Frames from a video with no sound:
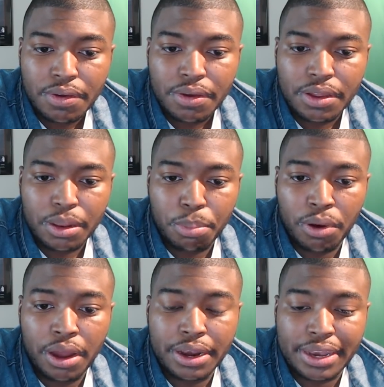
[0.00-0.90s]

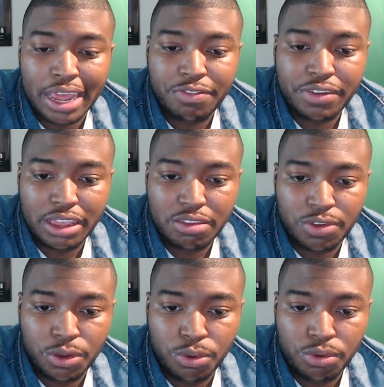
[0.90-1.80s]
LeBron definitely is
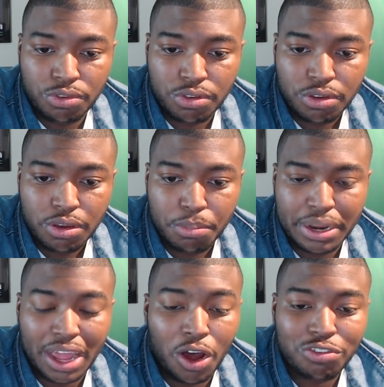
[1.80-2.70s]
views, but
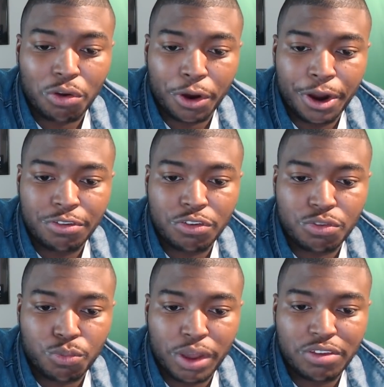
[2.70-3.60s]
he also earns his
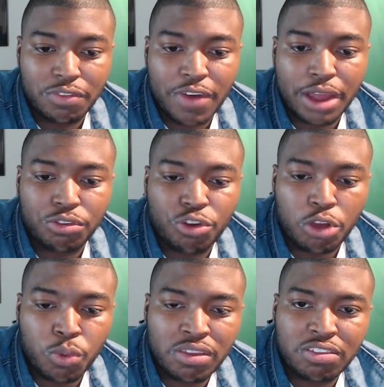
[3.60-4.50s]
way to the finals. Charles
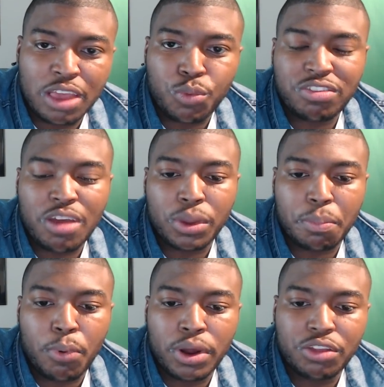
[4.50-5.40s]
Winston says, what's up with the
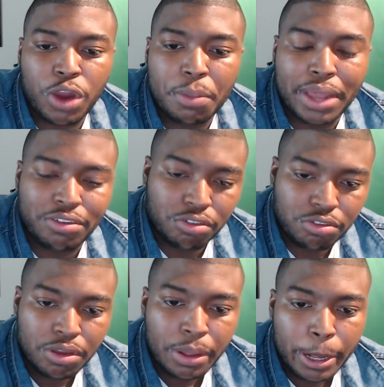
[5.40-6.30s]
Portland Trailblazers?
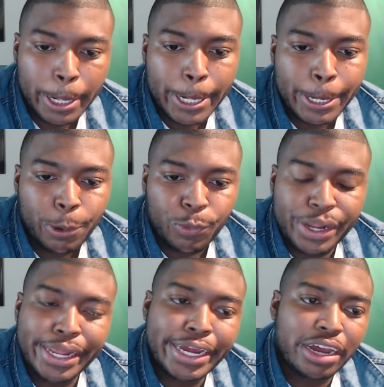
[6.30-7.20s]

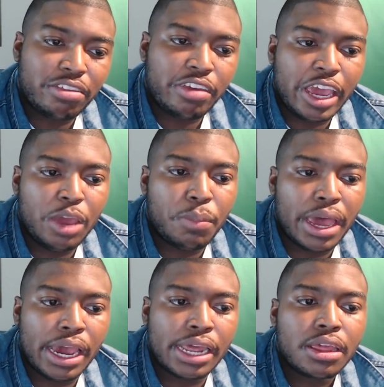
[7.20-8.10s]
Really good team,
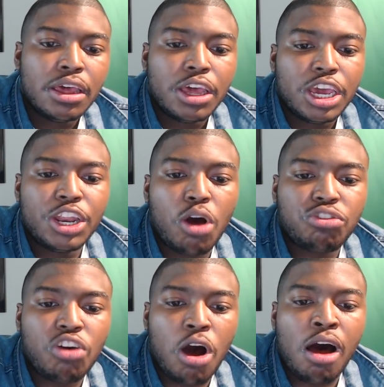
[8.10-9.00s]
man.
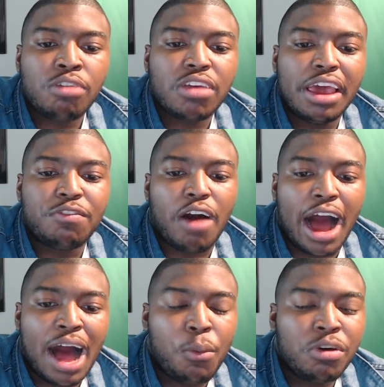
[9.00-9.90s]
Charles, if
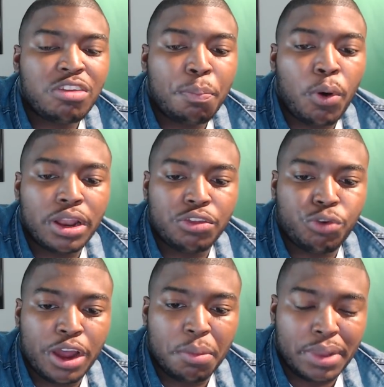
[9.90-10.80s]
I was the Portland
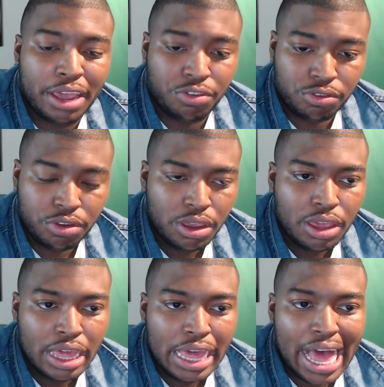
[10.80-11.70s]
Trailblazers,
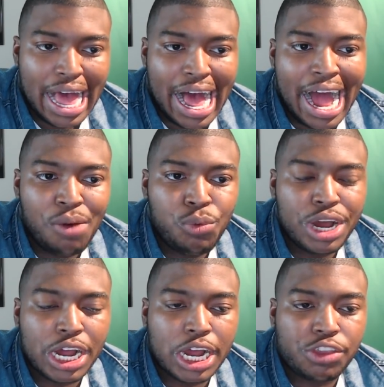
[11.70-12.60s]
I would
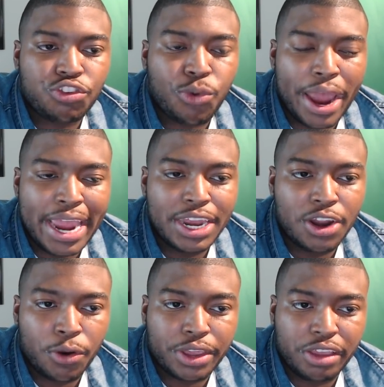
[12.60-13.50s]
trade
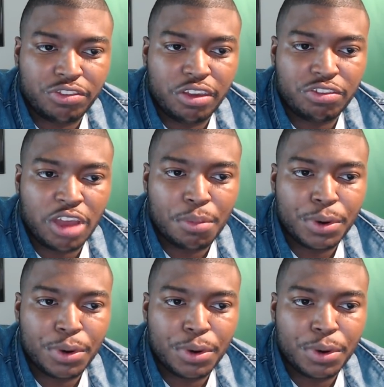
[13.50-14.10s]
Nurkic this summer.